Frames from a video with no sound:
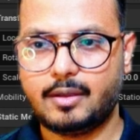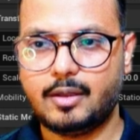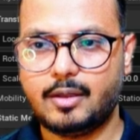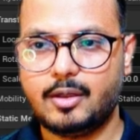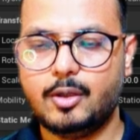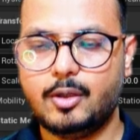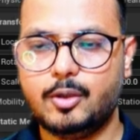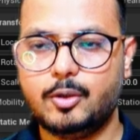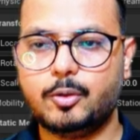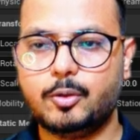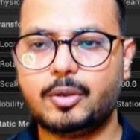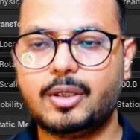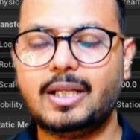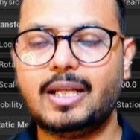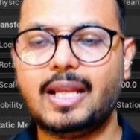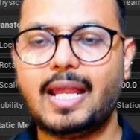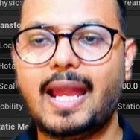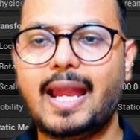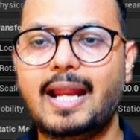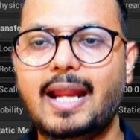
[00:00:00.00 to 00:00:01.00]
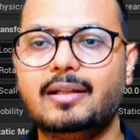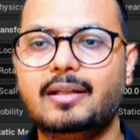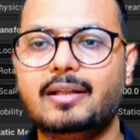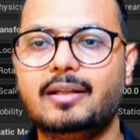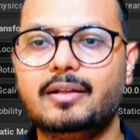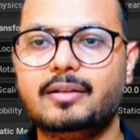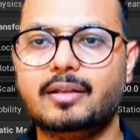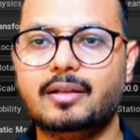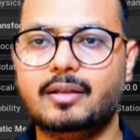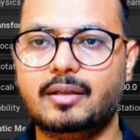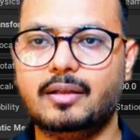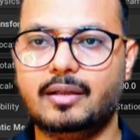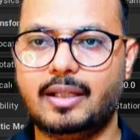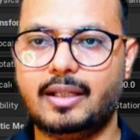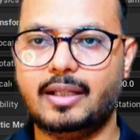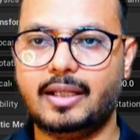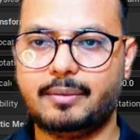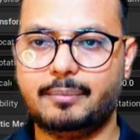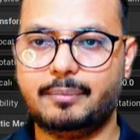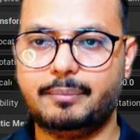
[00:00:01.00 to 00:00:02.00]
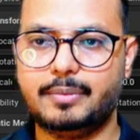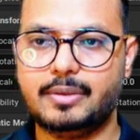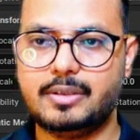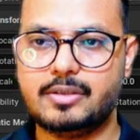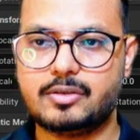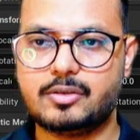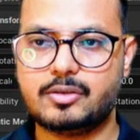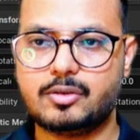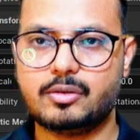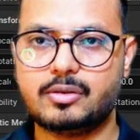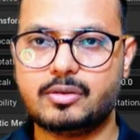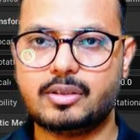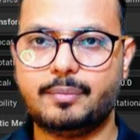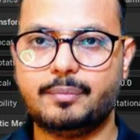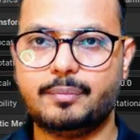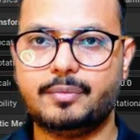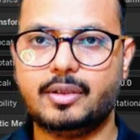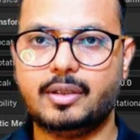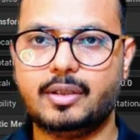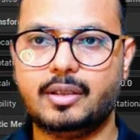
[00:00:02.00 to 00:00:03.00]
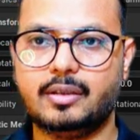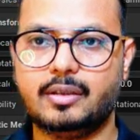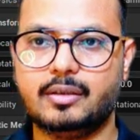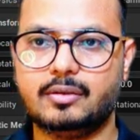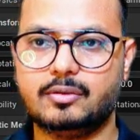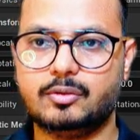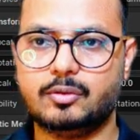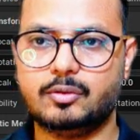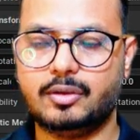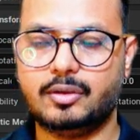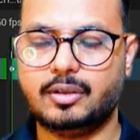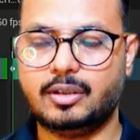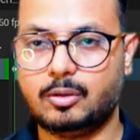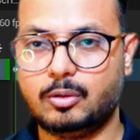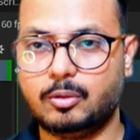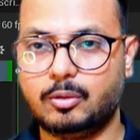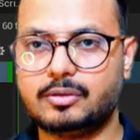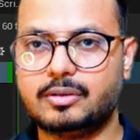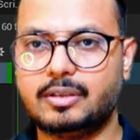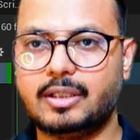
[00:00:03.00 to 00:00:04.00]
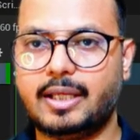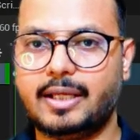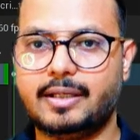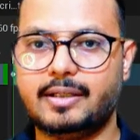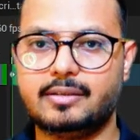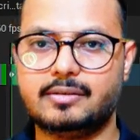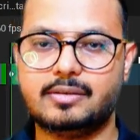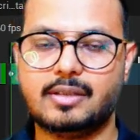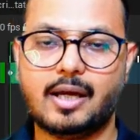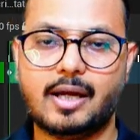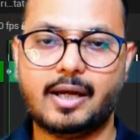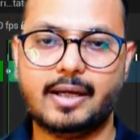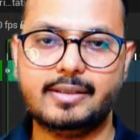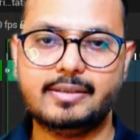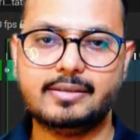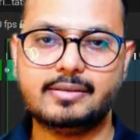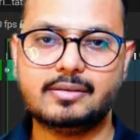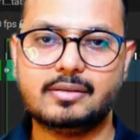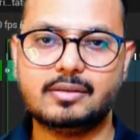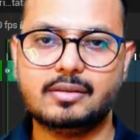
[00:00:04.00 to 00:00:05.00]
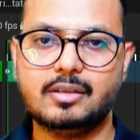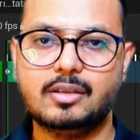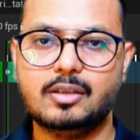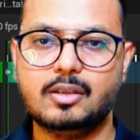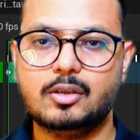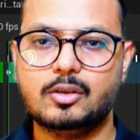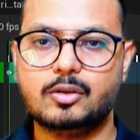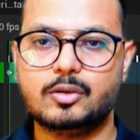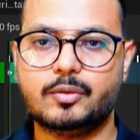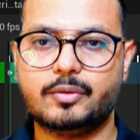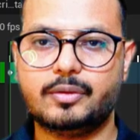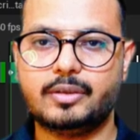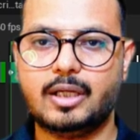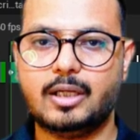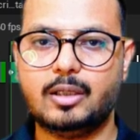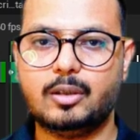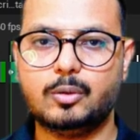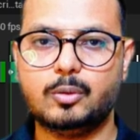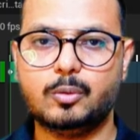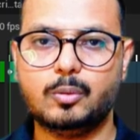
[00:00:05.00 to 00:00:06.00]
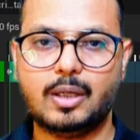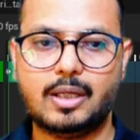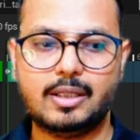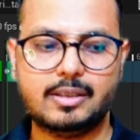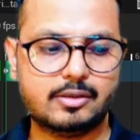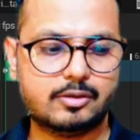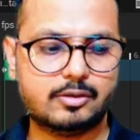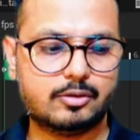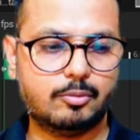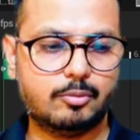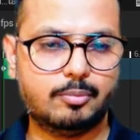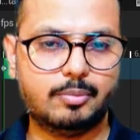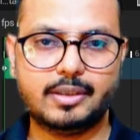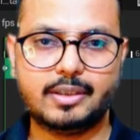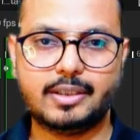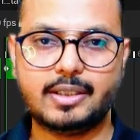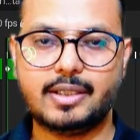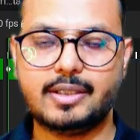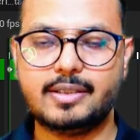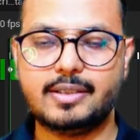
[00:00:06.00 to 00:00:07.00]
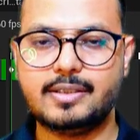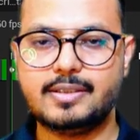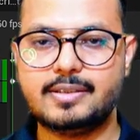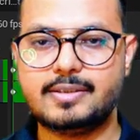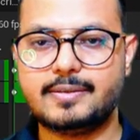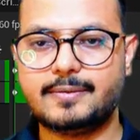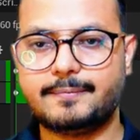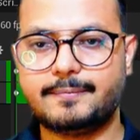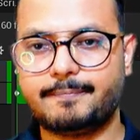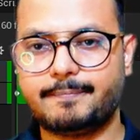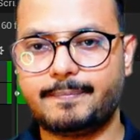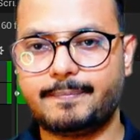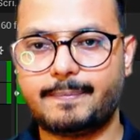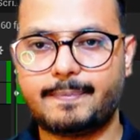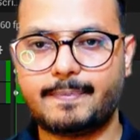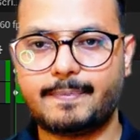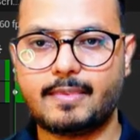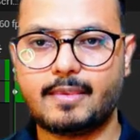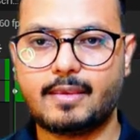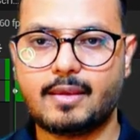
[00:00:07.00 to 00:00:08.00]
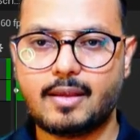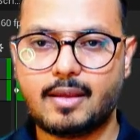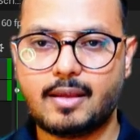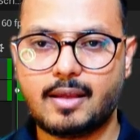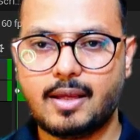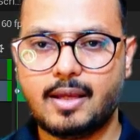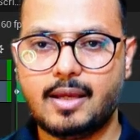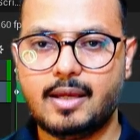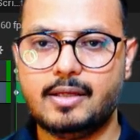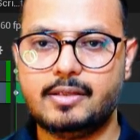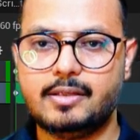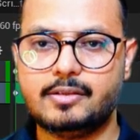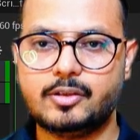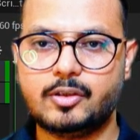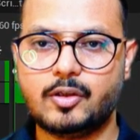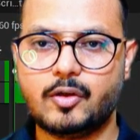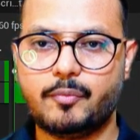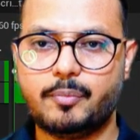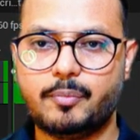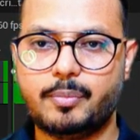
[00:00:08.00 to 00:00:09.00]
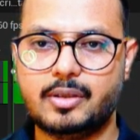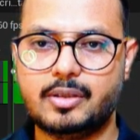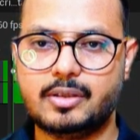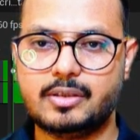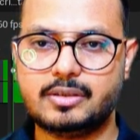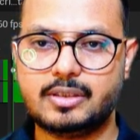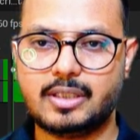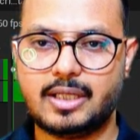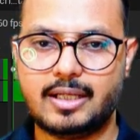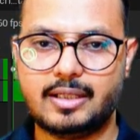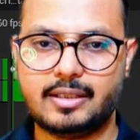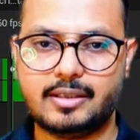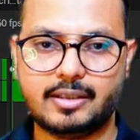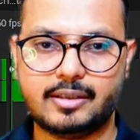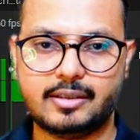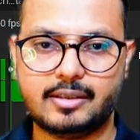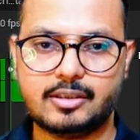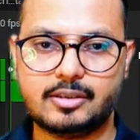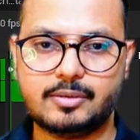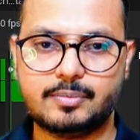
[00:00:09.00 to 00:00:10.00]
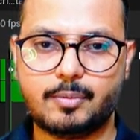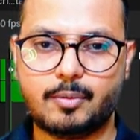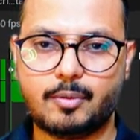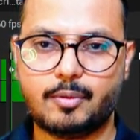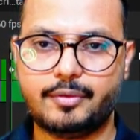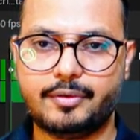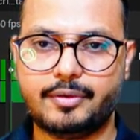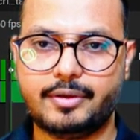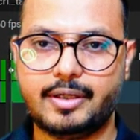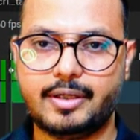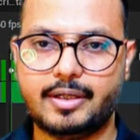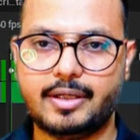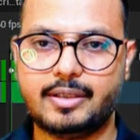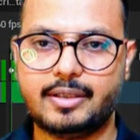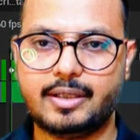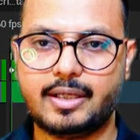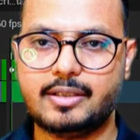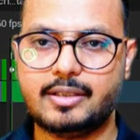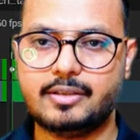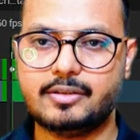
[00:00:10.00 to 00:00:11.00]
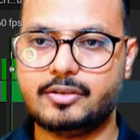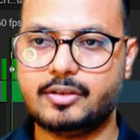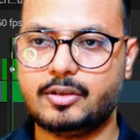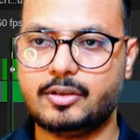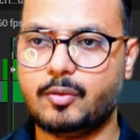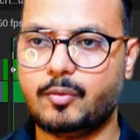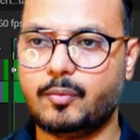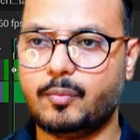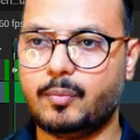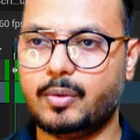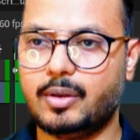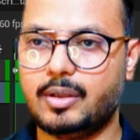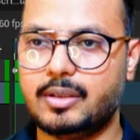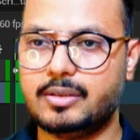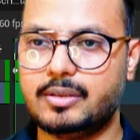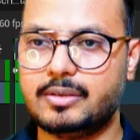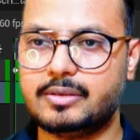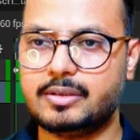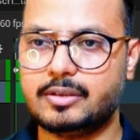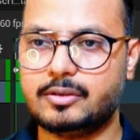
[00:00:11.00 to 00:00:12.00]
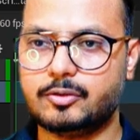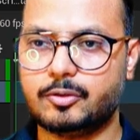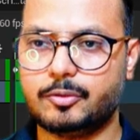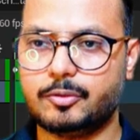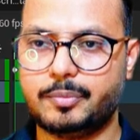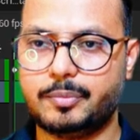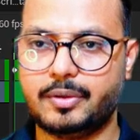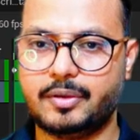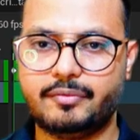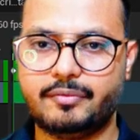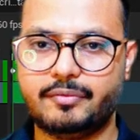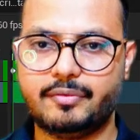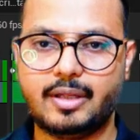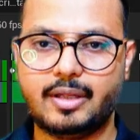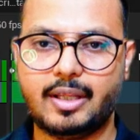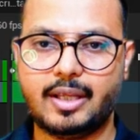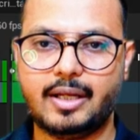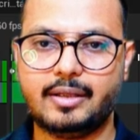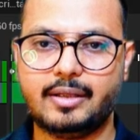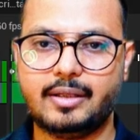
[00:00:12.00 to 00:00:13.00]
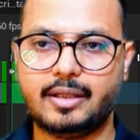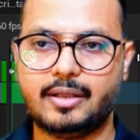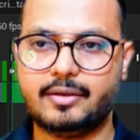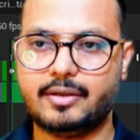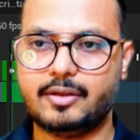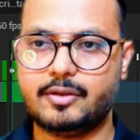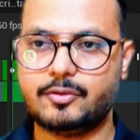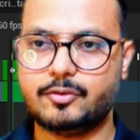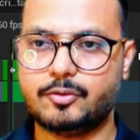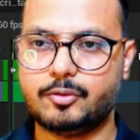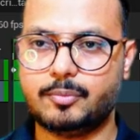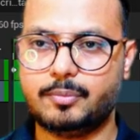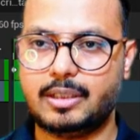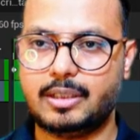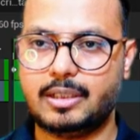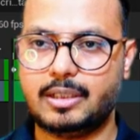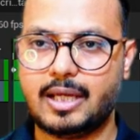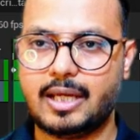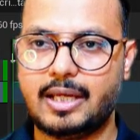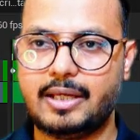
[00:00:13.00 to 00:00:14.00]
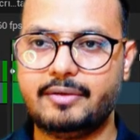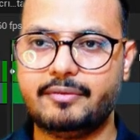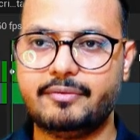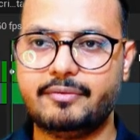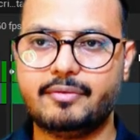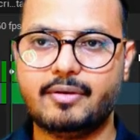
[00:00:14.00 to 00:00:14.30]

You can add little like a mist or something, so it looks like it's ice. What I'll do, I'll just duplicate this. Instead of burst, I'll take the spawn rate, and instead of once, it should be infinite, and they should be life,